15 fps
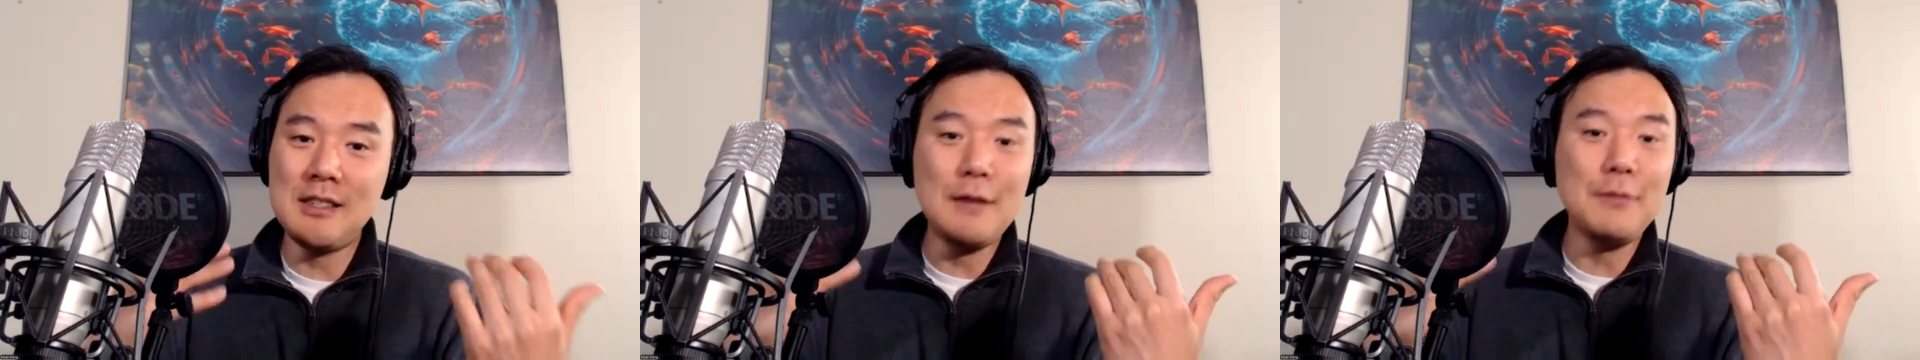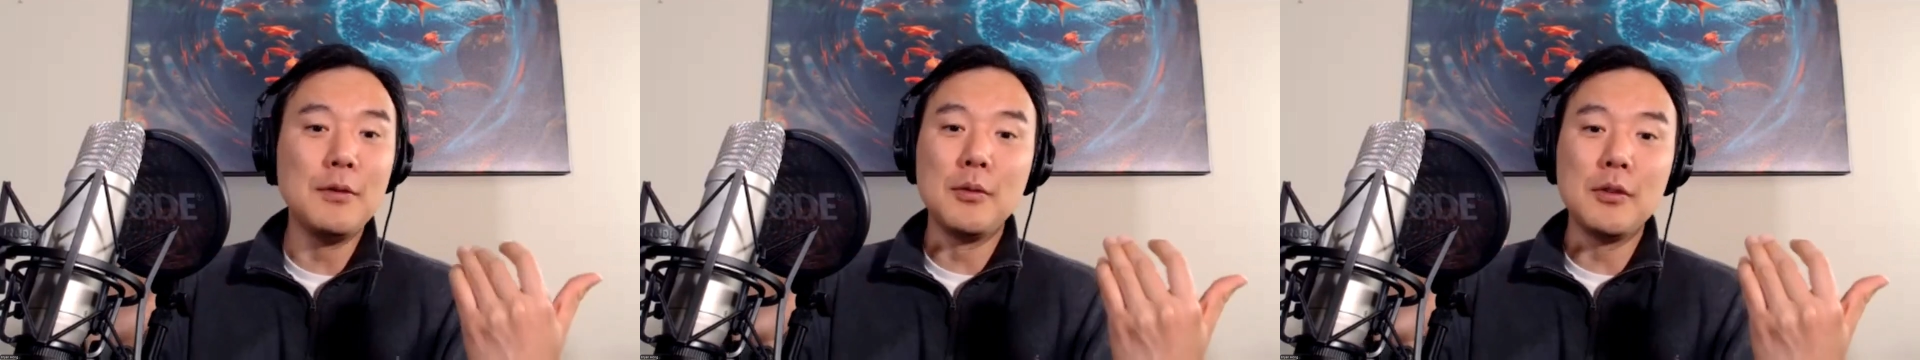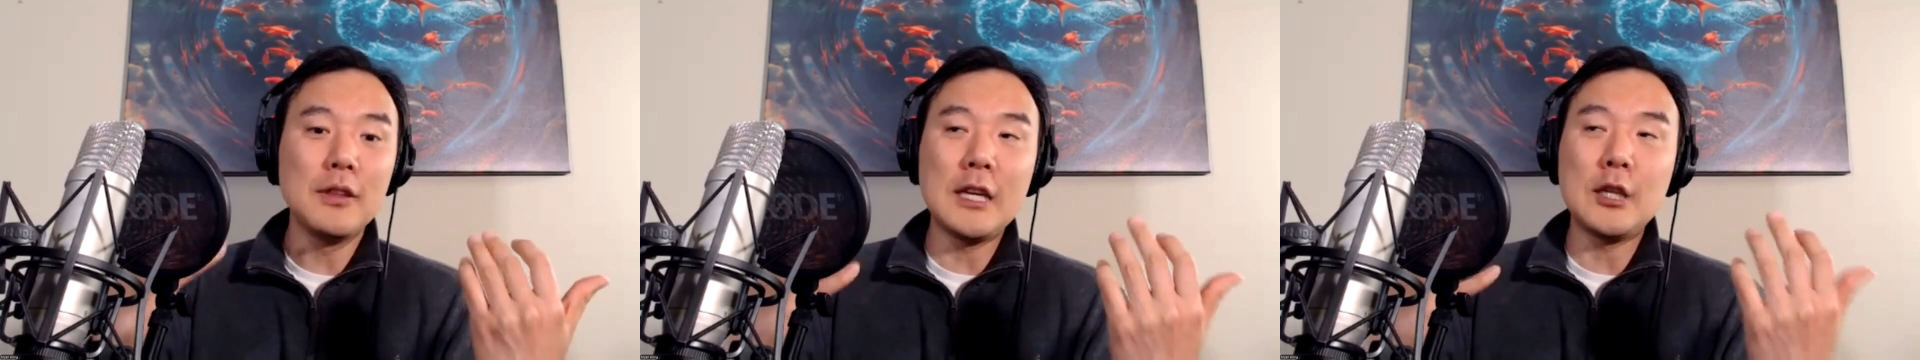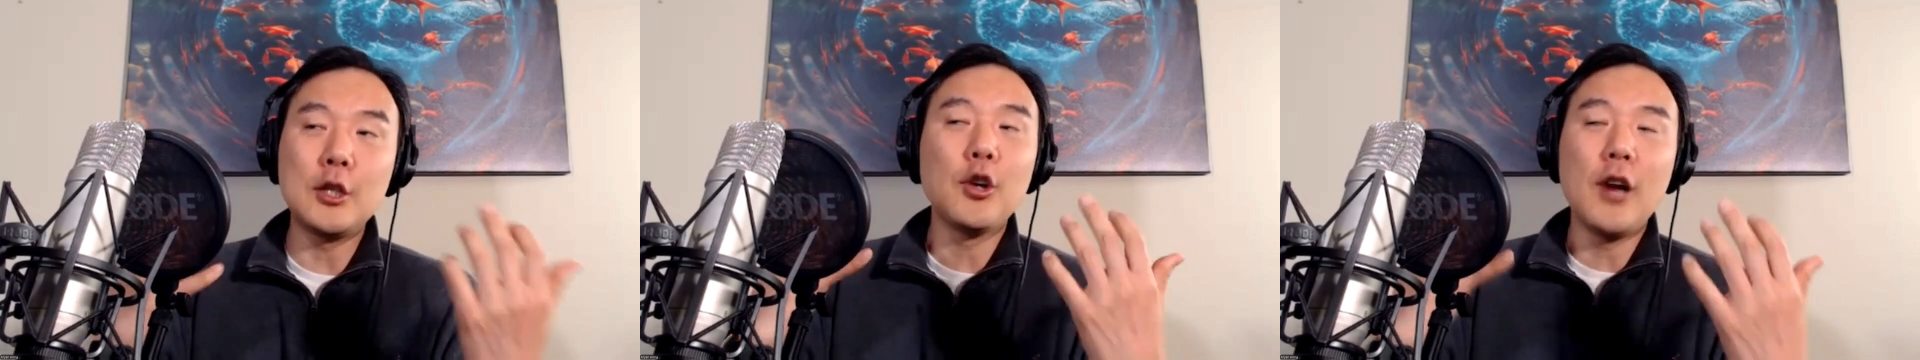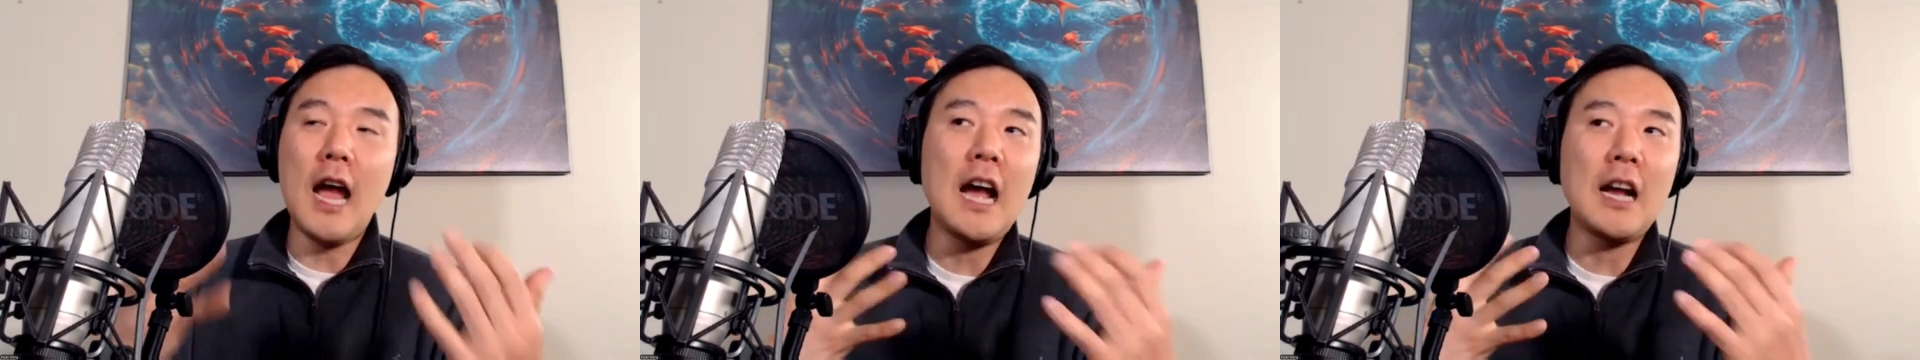even
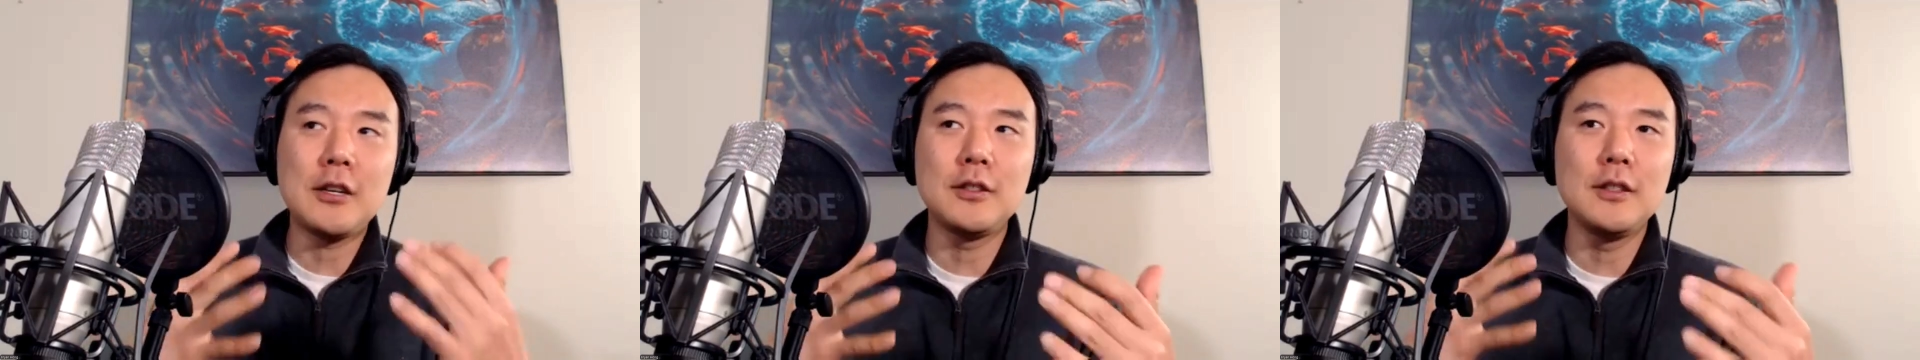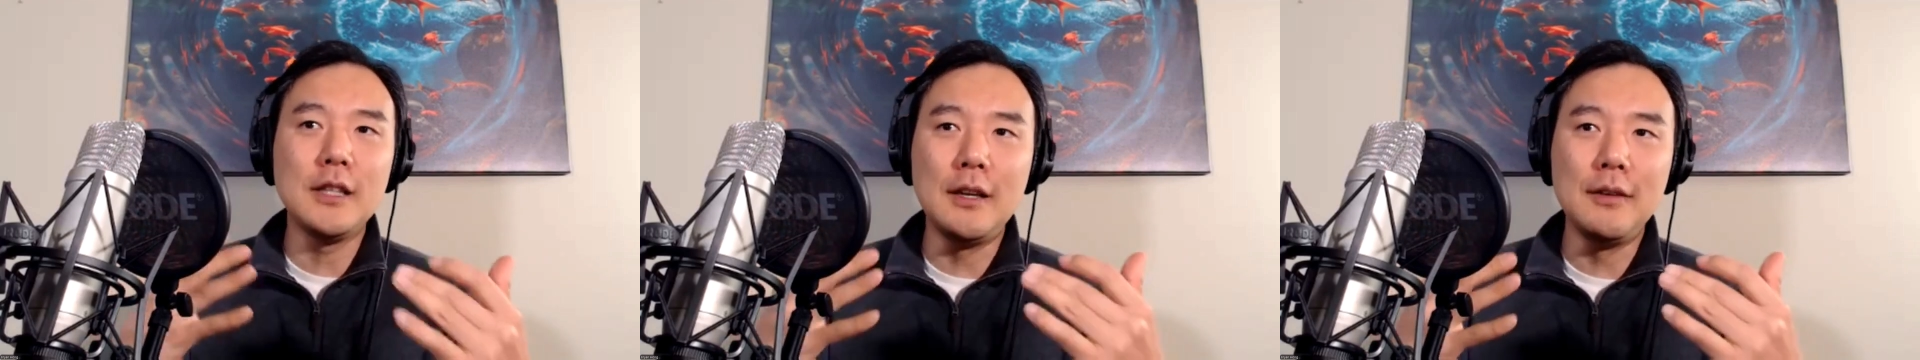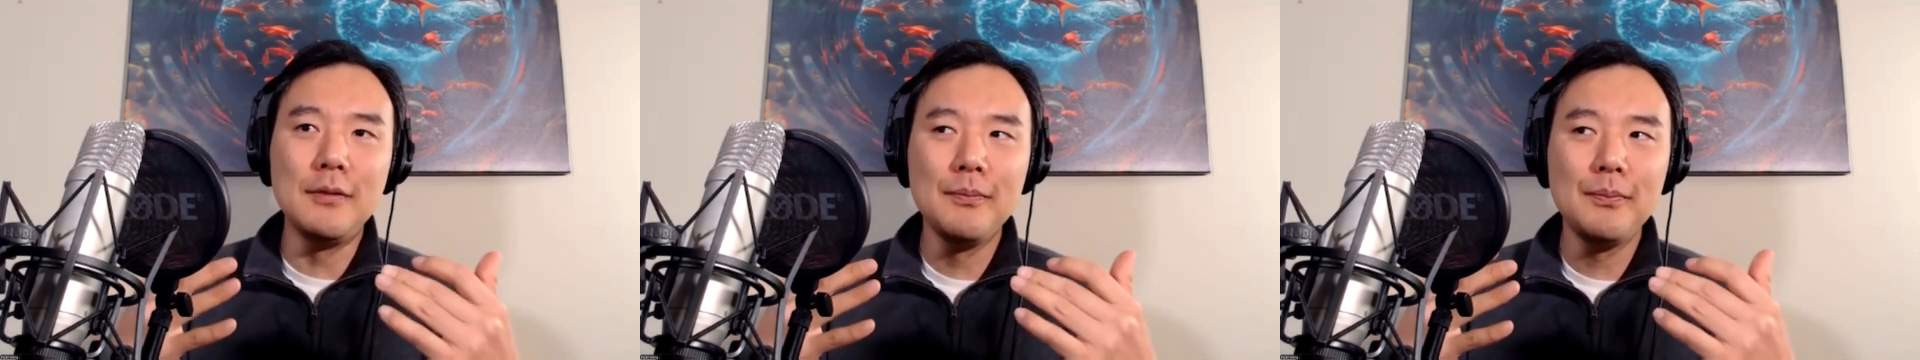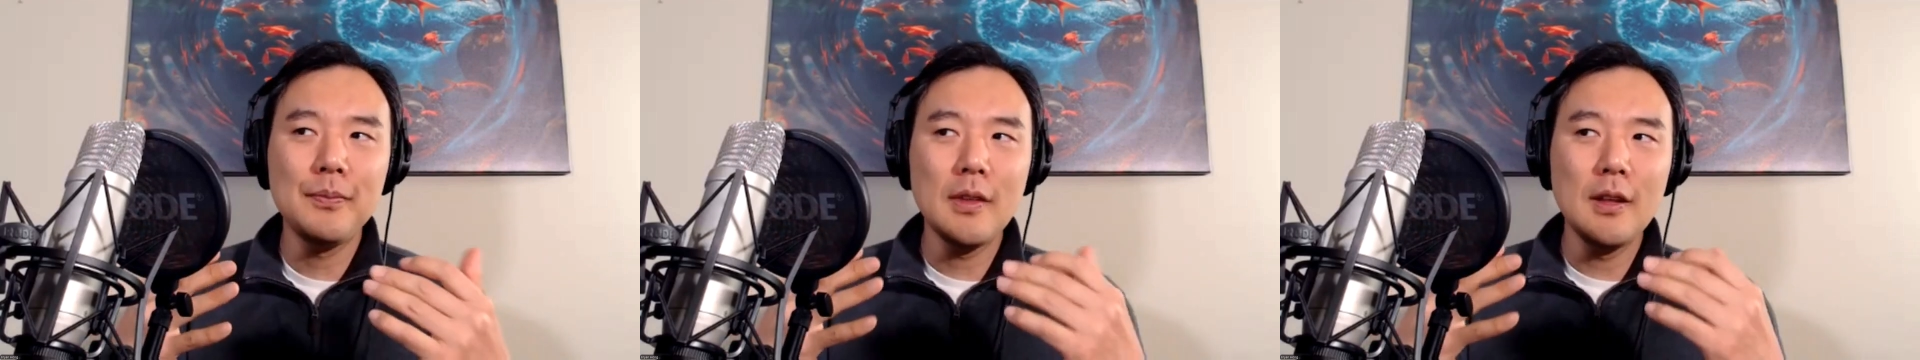like you're actually